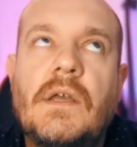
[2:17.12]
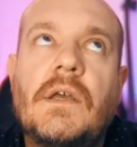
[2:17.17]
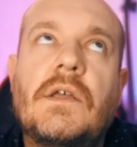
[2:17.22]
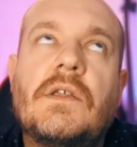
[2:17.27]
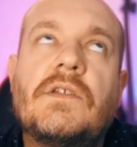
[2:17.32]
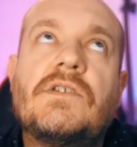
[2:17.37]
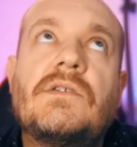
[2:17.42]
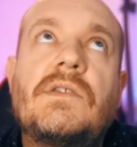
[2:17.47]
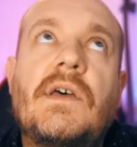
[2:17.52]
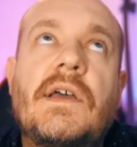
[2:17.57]

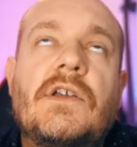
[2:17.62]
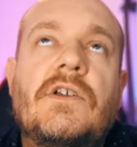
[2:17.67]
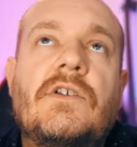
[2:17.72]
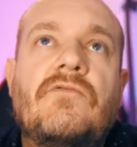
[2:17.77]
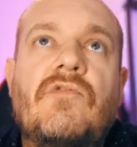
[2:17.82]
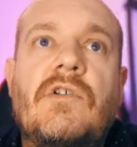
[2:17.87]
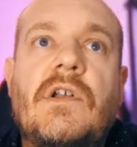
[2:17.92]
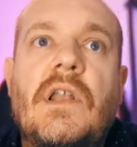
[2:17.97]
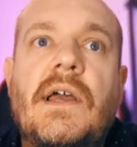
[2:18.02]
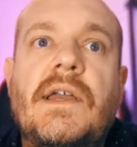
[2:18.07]
So that
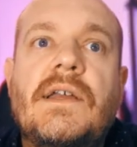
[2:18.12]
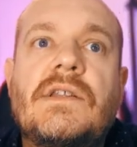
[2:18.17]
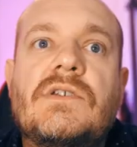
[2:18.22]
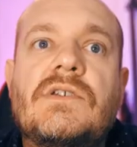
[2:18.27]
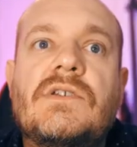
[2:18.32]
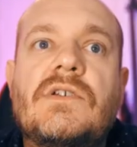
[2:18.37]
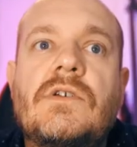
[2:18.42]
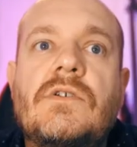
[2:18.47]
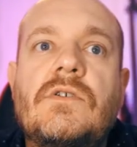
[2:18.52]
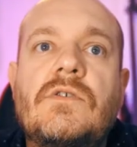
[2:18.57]
could relate
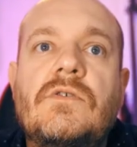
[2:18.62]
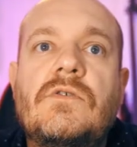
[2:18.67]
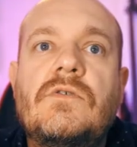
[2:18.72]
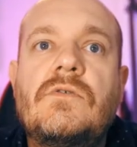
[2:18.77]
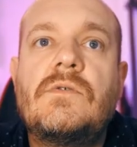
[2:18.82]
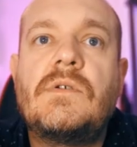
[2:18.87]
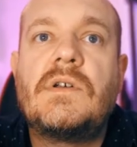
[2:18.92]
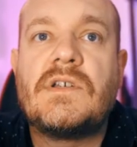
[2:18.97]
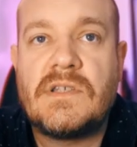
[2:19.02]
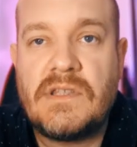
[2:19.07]

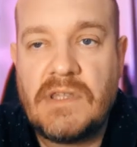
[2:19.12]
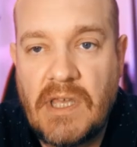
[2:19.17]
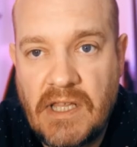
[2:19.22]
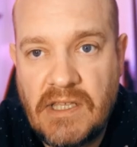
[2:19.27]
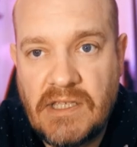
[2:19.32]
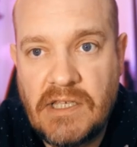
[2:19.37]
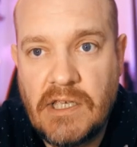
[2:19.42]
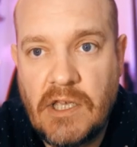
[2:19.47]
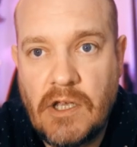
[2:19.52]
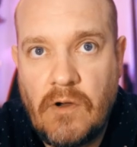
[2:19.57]
to
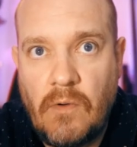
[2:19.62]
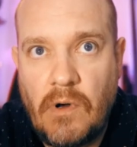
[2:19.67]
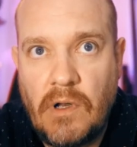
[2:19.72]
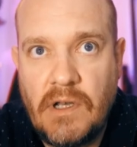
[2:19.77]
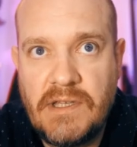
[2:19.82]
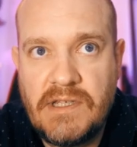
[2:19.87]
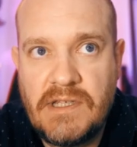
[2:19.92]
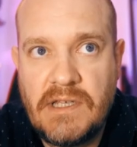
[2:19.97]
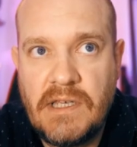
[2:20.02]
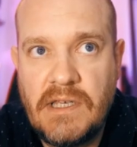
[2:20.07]
aesthetic
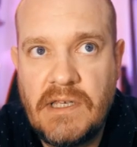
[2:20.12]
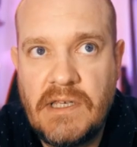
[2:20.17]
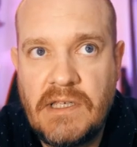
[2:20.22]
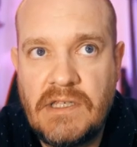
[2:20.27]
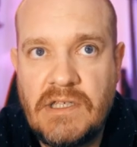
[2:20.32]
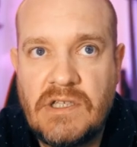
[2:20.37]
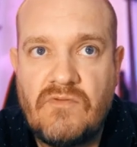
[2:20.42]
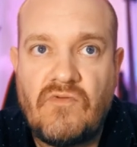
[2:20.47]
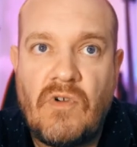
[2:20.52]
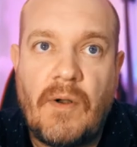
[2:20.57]

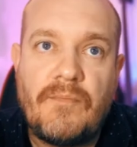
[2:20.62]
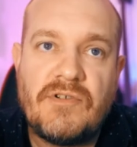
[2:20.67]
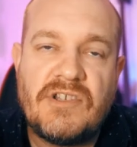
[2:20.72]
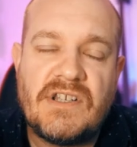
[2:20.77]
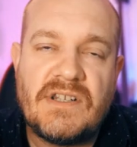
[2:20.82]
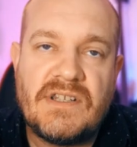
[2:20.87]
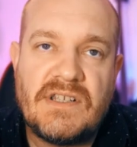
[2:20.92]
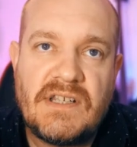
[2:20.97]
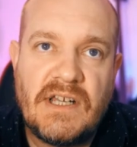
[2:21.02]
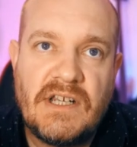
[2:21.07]
qualities,
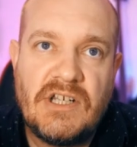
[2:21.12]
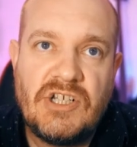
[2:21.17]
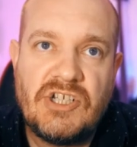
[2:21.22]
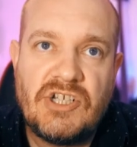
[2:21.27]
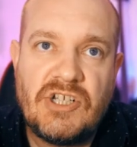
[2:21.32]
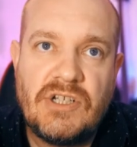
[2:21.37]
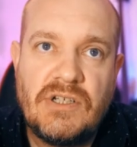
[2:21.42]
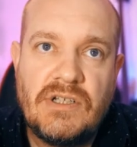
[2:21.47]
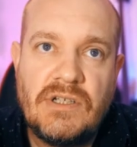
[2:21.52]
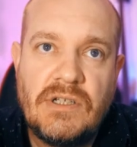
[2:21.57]

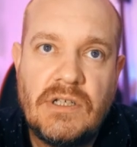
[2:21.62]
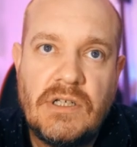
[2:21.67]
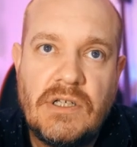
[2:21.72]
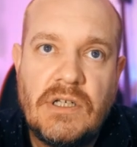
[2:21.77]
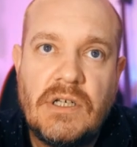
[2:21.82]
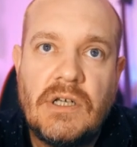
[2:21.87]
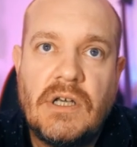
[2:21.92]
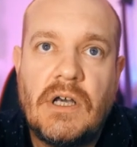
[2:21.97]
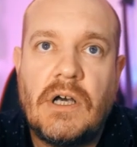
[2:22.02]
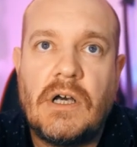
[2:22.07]
representation,
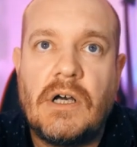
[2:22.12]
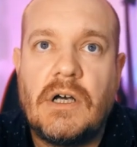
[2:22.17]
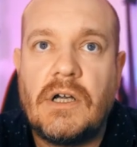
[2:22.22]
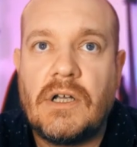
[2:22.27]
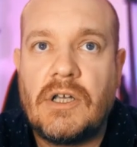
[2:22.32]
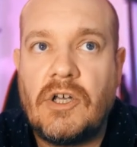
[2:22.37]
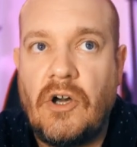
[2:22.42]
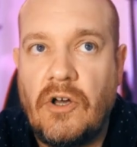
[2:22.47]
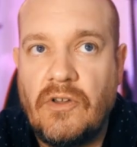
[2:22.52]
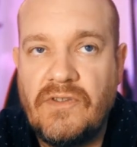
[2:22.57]

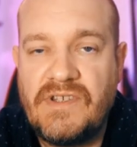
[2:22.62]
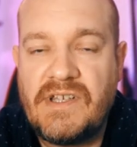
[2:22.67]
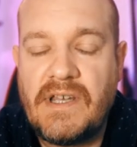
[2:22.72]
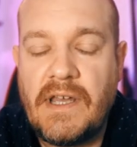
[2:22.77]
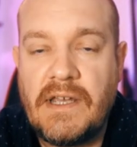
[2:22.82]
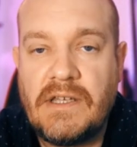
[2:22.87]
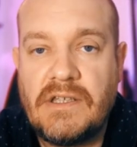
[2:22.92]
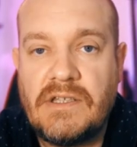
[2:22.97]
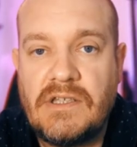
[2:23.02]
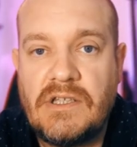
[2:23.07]

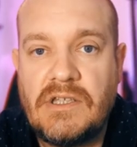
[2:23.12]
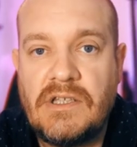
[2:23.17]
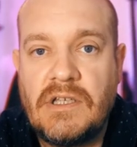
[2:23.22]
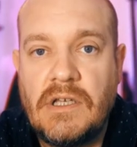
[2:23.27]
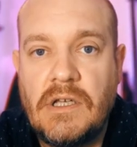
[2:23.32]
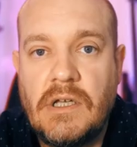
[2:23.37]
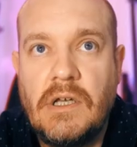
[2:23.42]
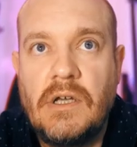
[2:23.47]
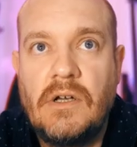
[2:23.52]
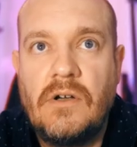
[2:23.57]
contexts,
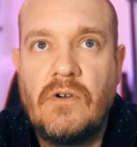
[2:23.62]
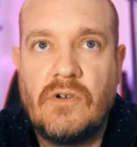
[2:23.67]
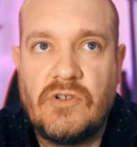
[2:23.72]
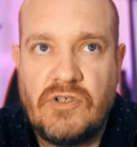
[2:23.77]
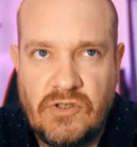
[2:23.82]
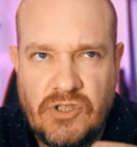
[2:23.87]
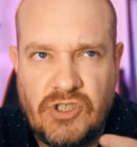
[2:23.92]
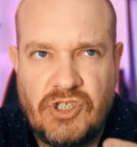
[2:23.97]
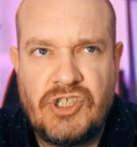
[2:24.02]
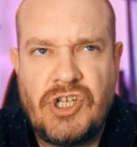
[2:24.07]
or
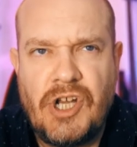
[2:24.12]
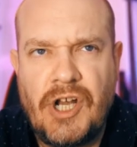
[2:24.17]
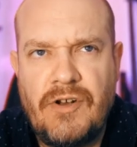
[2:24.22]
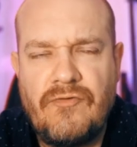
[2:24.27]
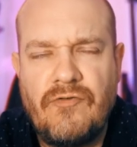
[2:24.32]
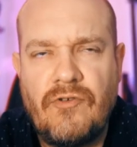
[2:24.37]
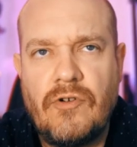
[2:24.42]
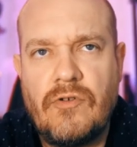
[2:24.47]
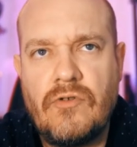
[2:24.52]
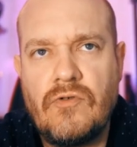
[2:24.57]
sort of
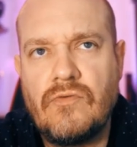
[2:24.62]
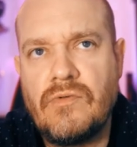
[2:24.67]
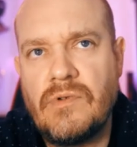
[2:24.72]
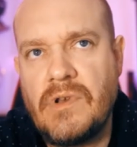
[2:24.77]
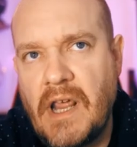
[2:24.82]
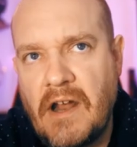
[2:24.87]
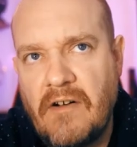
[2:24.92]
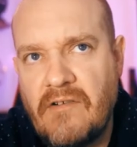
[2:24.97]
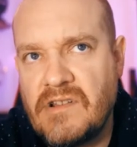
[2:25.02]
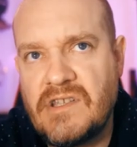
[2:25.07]
general
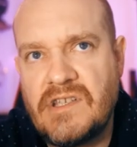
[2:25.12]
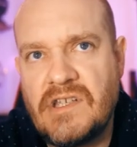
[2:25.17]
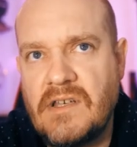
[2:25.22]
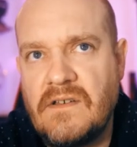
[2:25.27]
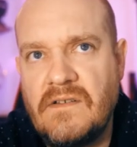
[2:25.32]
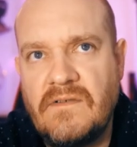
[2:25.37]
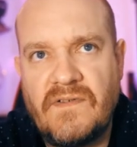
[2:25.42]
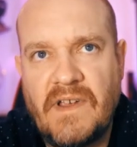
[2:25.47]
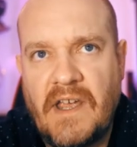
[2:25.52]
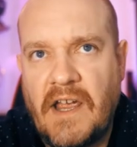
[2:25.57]

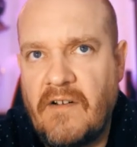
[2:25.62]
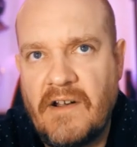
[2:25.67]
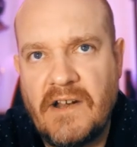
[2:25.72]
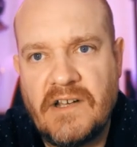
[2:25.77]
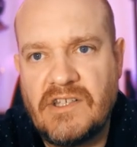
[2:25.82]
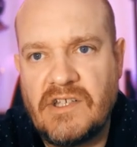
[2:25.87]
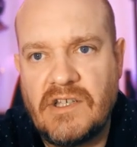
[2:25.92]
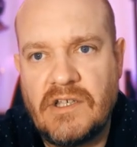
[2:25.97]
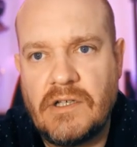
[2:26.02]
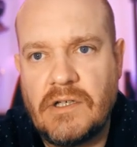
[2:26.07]
narrative,
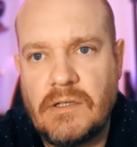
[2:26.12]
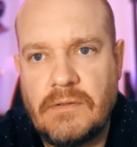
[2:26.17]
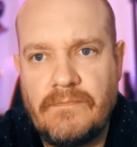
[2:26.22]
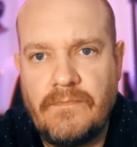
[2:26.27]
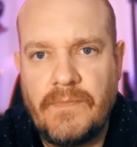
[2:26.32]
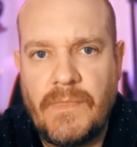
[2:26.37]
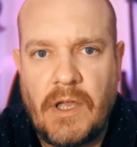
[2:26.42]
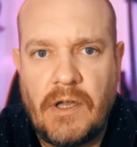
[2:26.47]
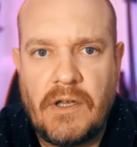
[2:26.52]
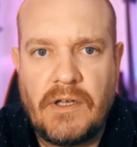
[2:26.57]
character,
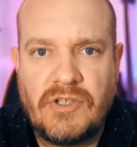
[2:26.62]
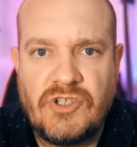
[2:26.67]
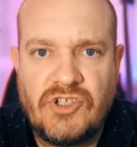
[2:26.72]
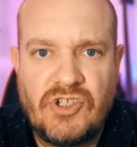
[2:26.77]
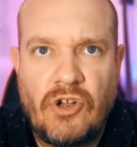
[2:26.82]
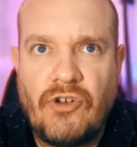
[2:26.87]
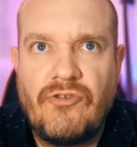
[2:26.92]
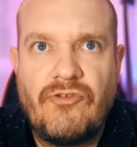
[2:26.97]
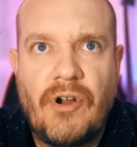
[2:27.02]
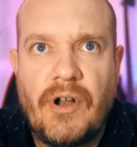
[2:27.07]

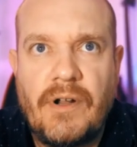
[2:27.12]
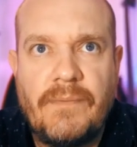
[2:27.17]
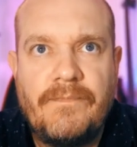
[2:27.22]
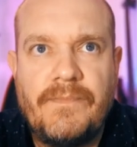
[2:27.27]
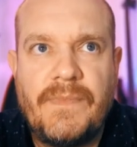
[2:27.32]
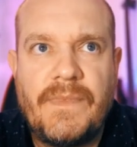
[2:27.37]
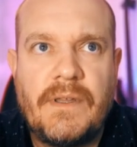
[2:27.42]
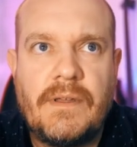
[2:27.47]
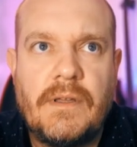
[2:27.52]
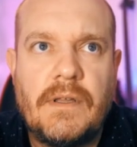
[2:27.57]
genre,
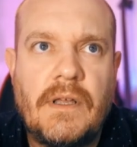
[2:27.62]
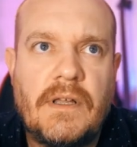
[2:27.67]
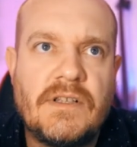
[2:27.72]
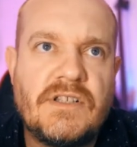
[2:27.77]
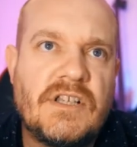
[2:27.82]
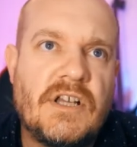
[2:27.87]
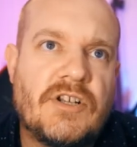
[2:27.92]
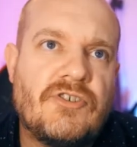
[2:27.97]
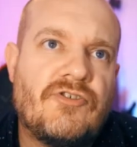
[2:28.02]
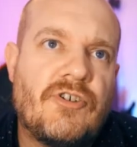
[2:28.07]

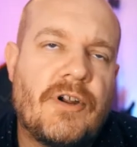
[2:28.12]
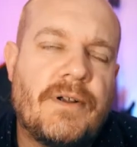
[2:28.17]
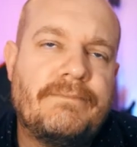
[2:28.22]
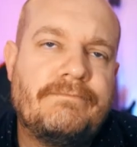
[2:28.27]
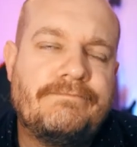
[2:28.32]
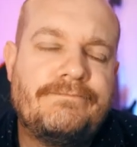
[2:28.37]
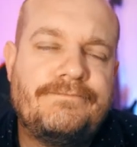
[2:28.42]
etc.